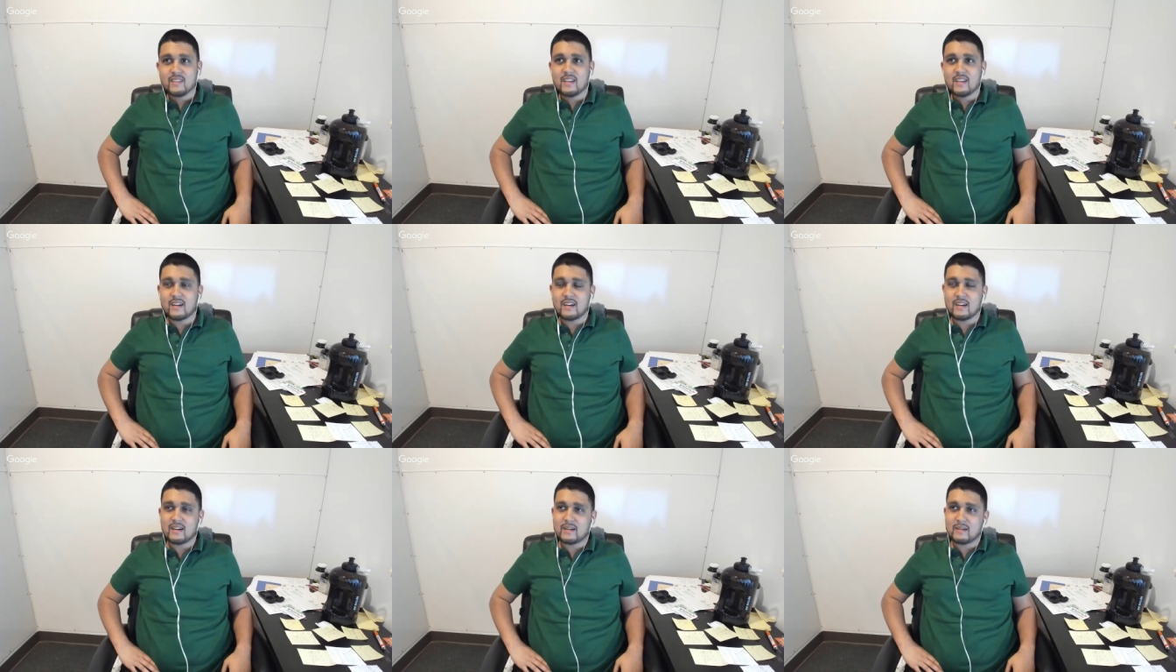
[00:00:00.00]

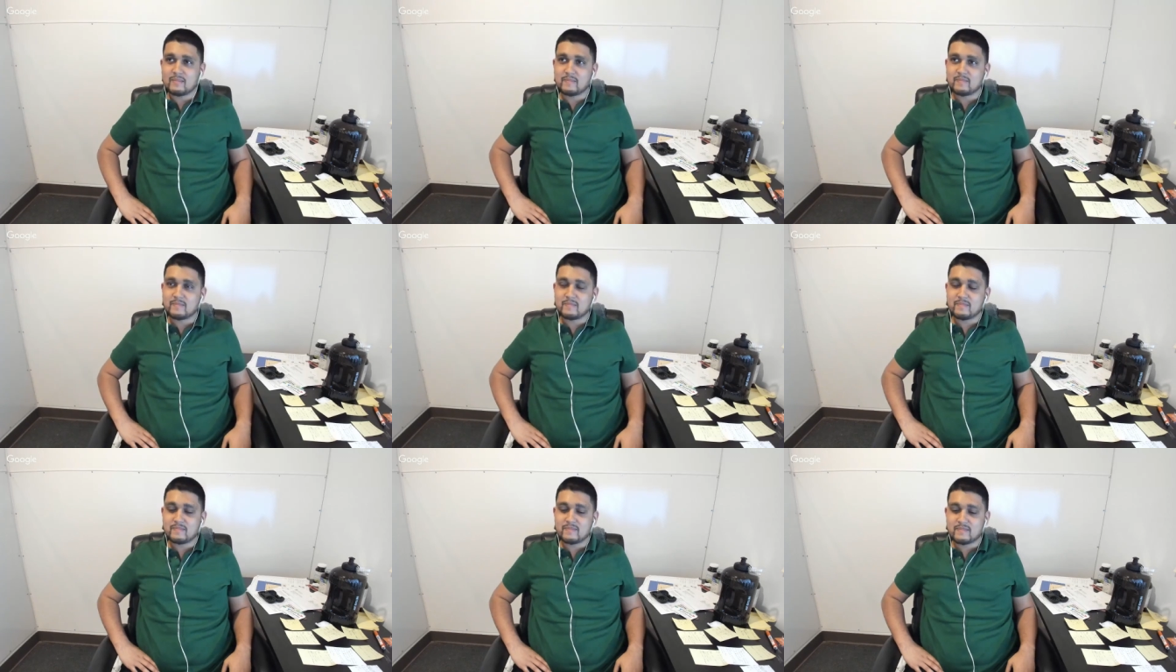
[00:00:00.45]

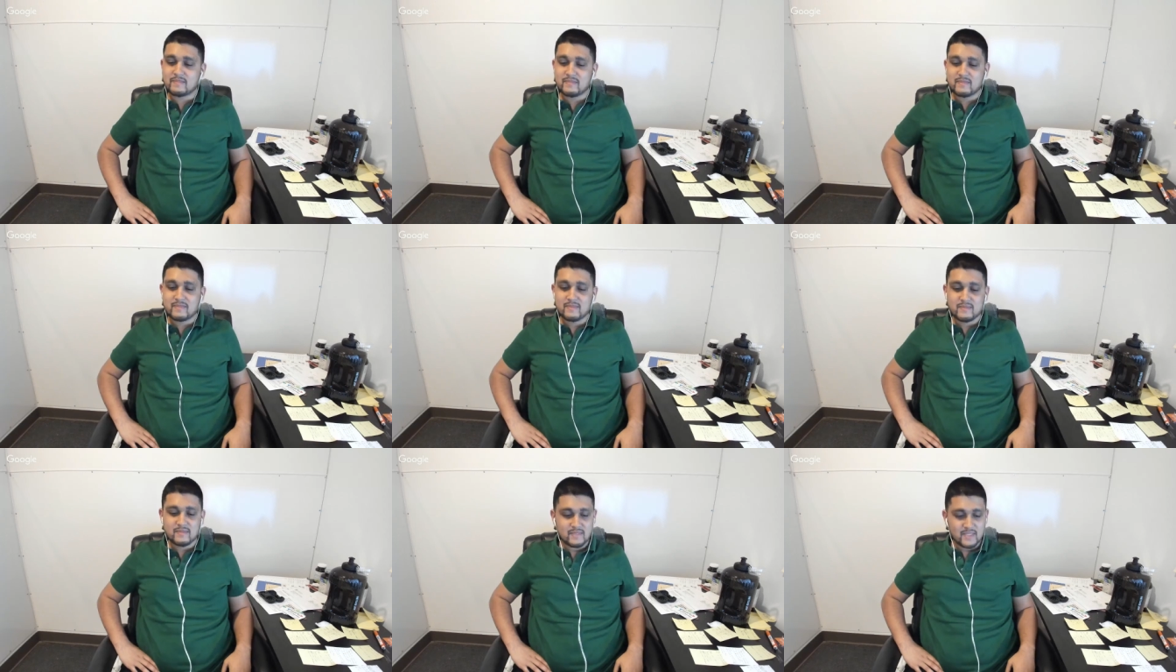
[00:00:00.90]
um,
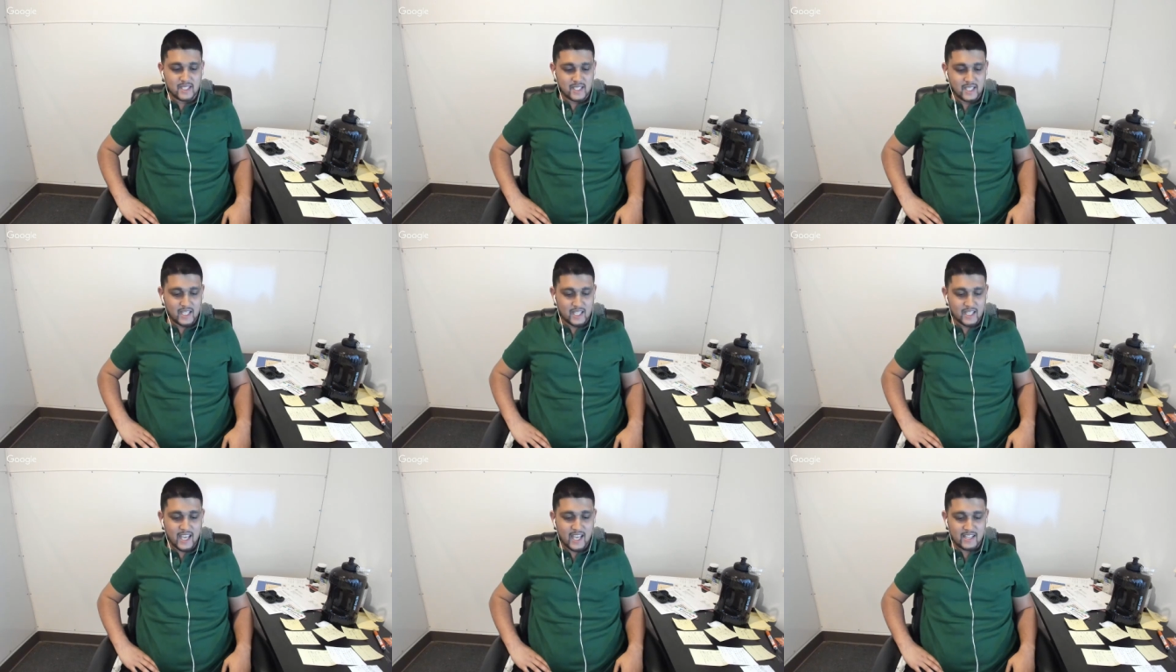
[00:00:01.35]

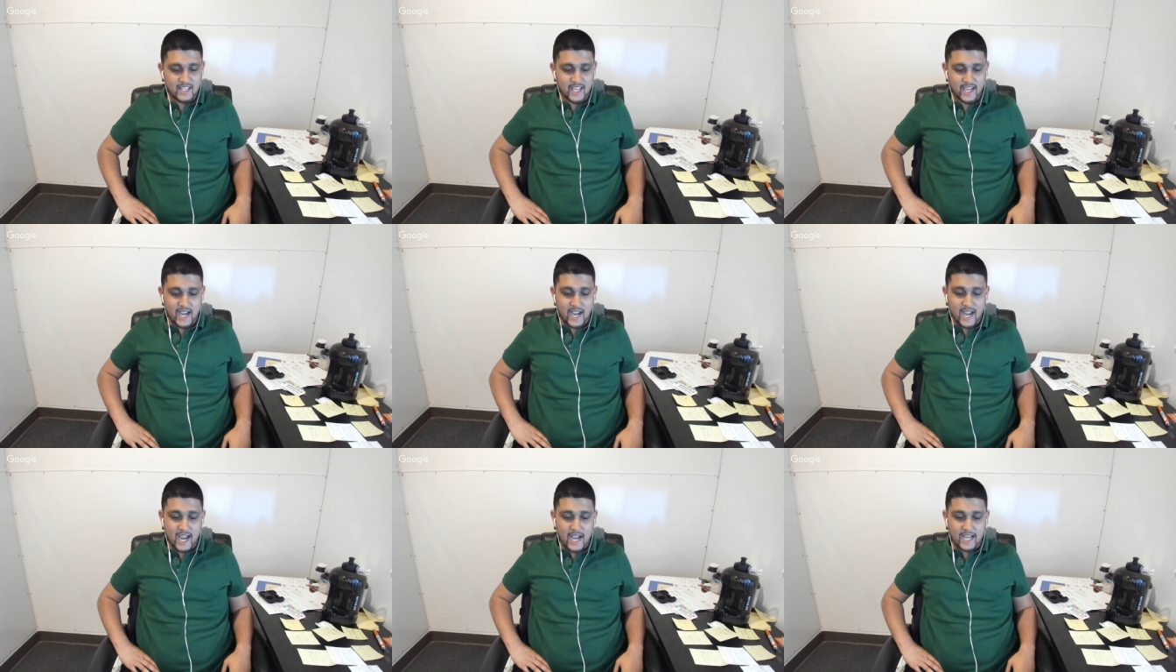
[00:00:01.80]
yeah,
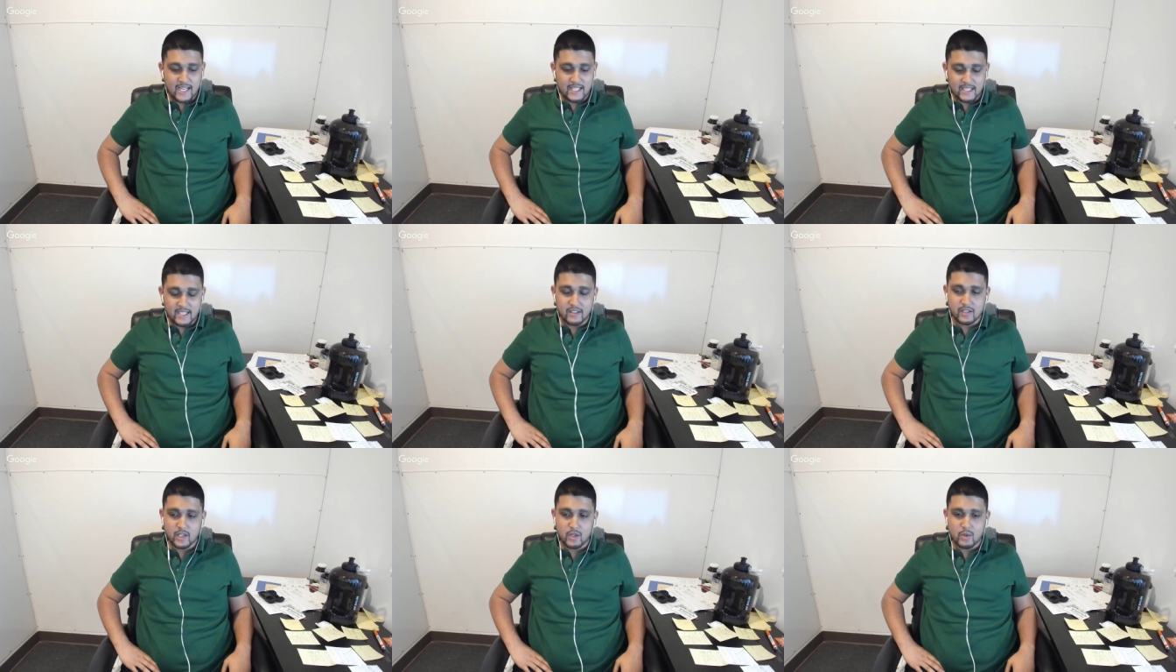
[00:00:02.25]
like I, I
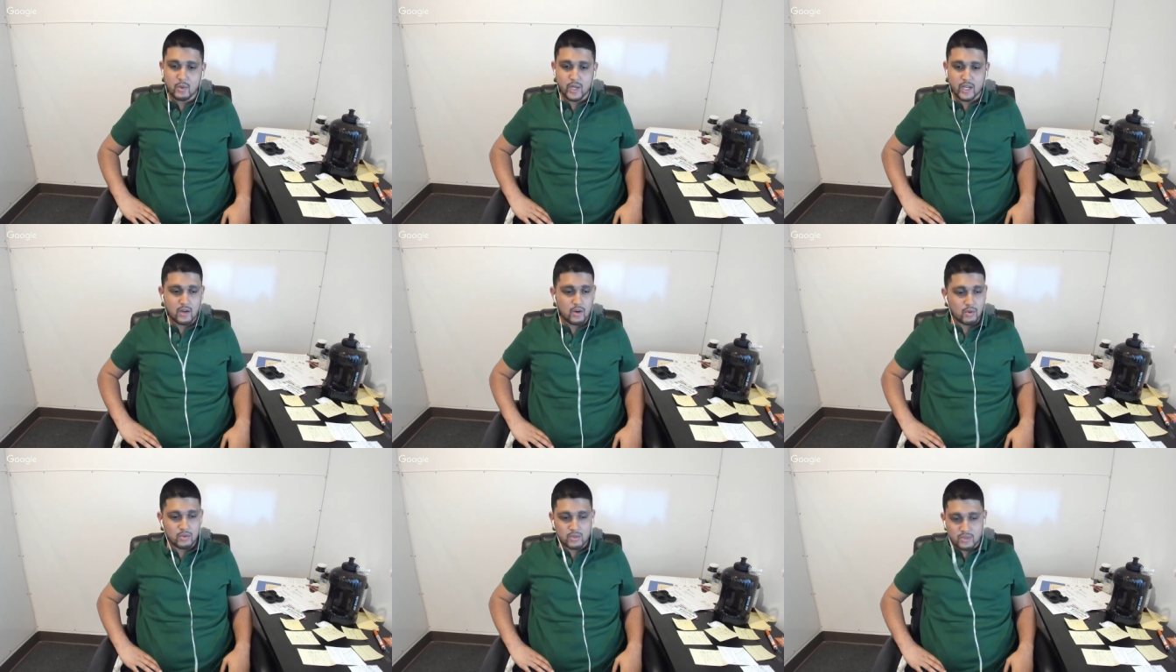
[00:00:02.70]
literally
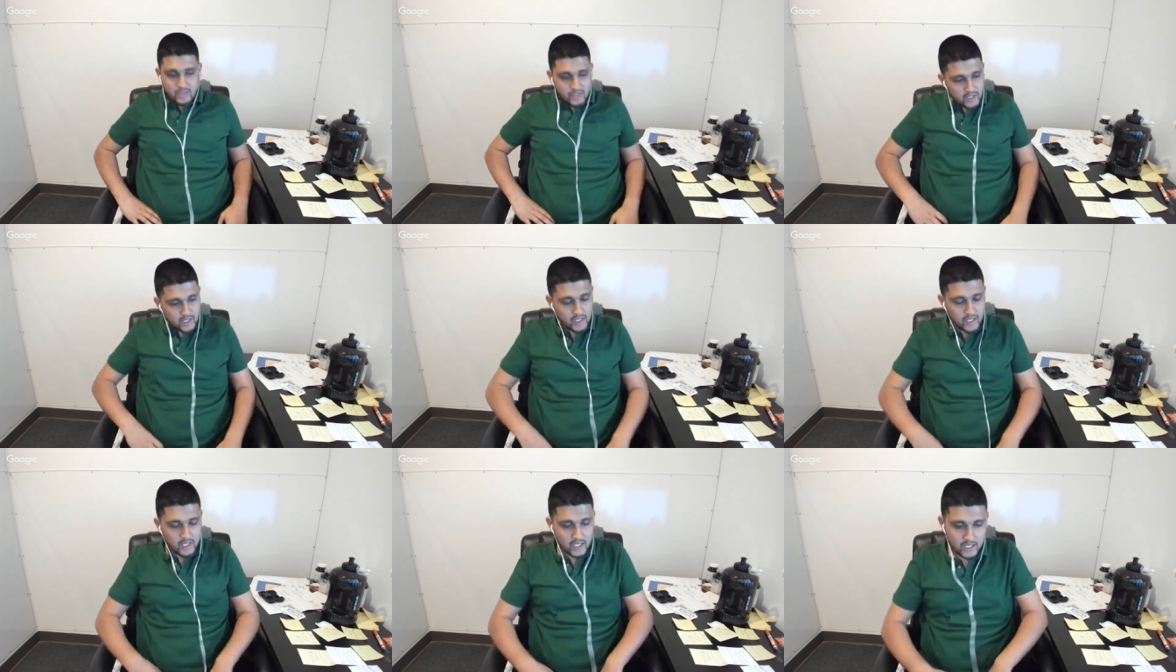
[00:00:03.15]
quit cold
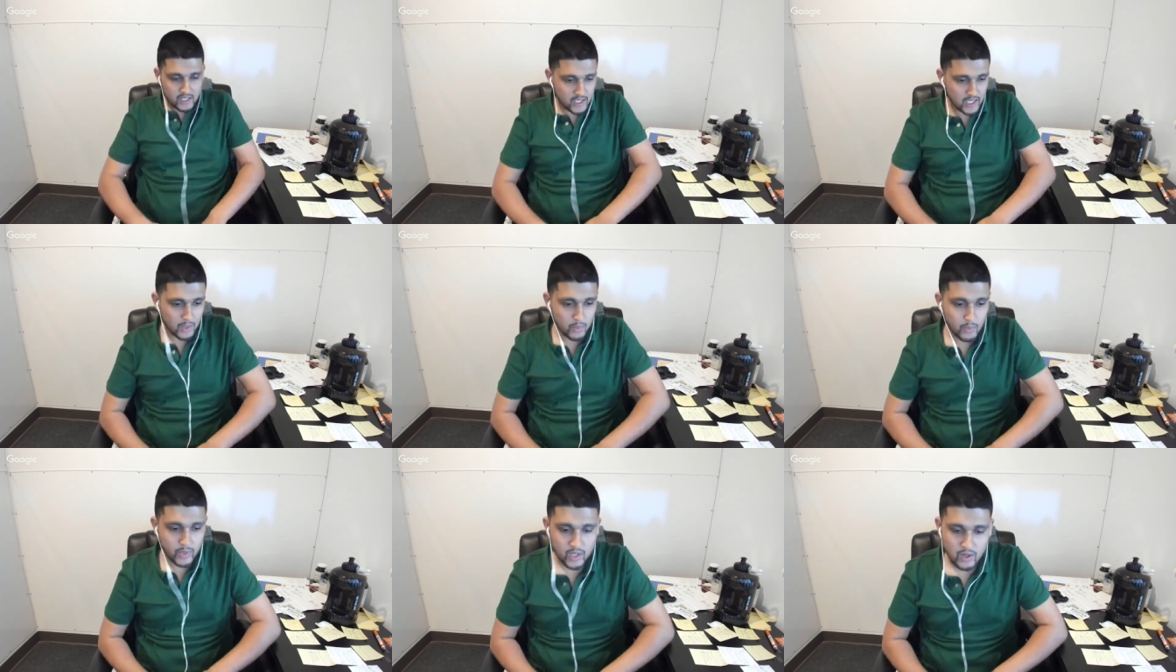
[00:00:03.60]
turkey, and then
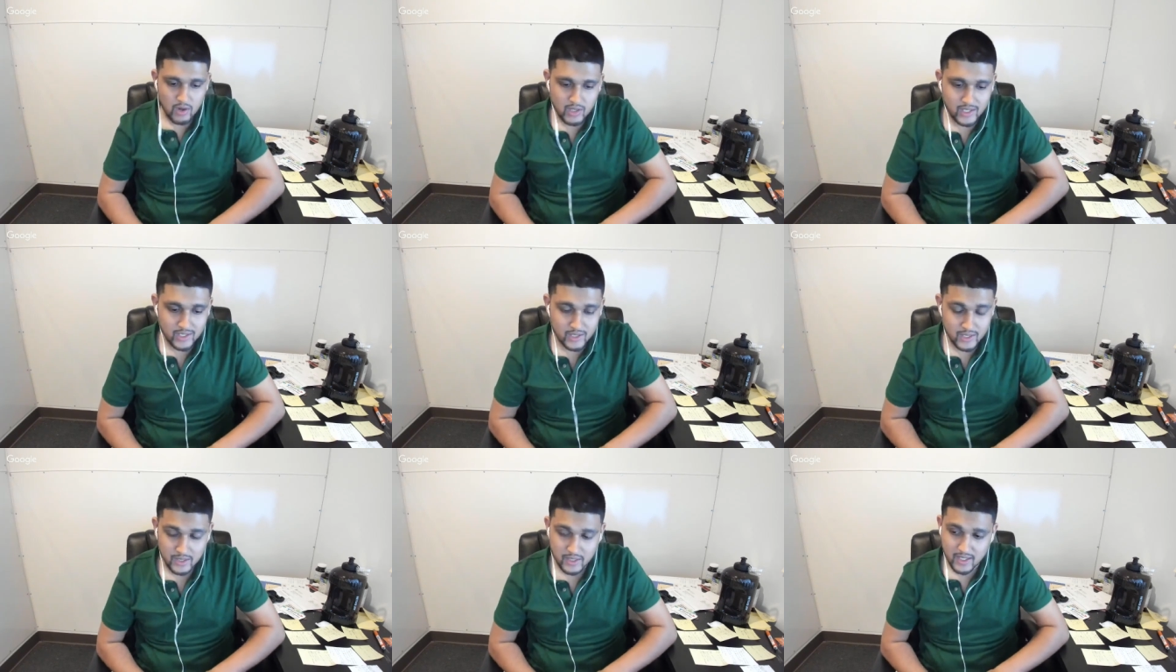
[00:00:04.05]
I went all
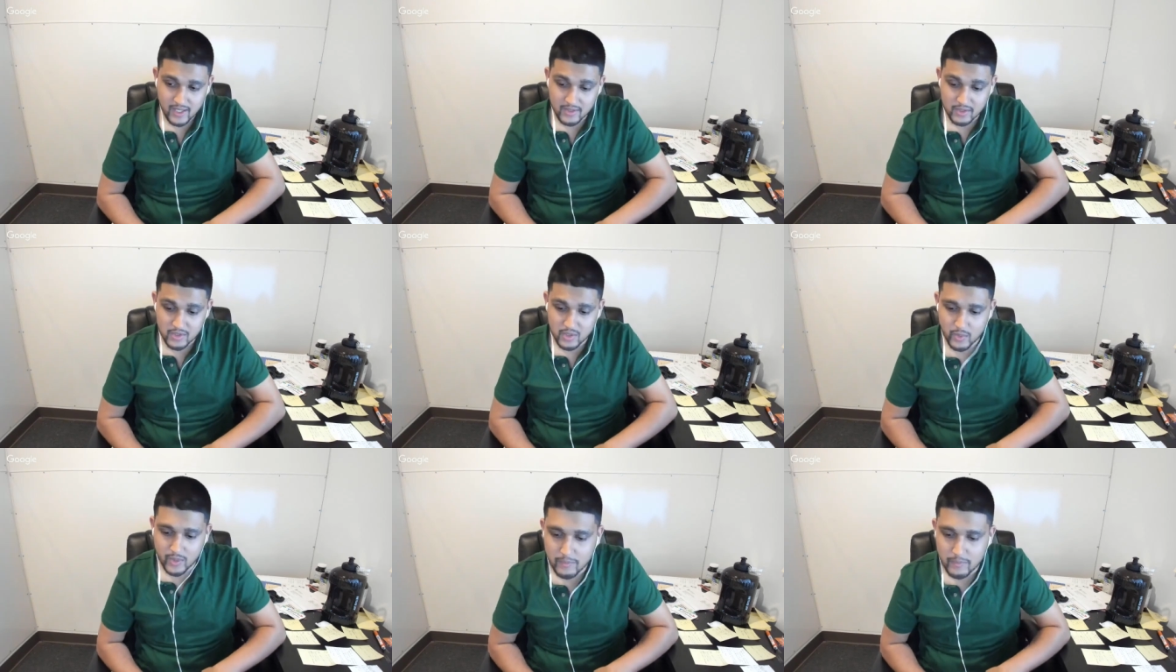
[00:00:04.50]
into,
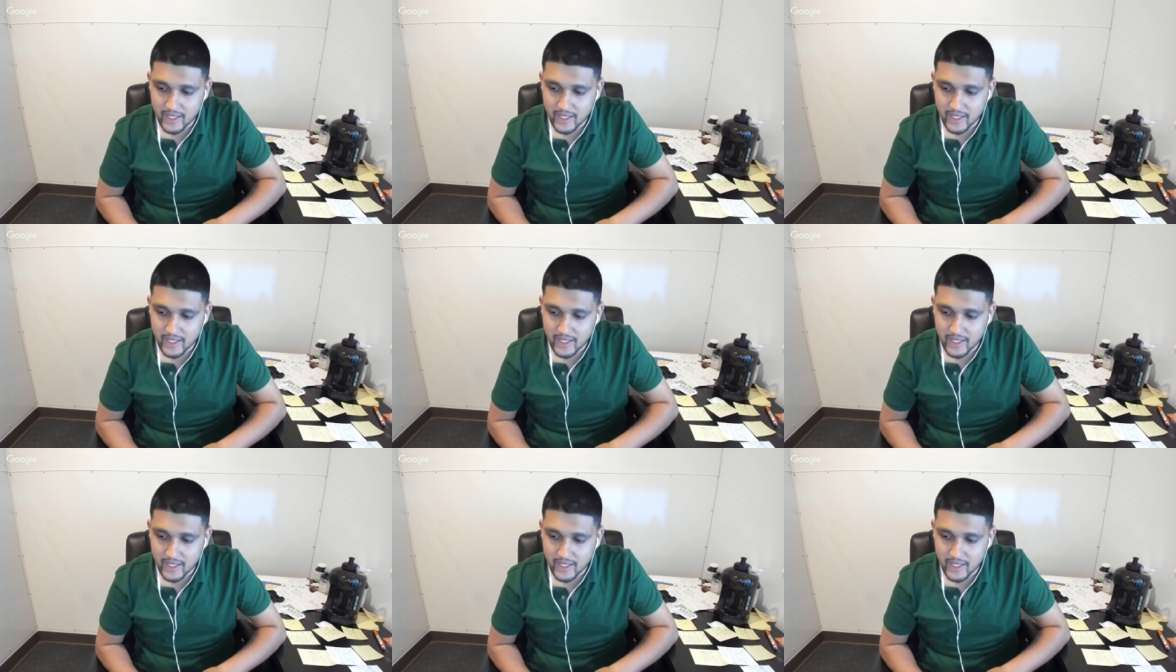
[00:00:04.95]
into it.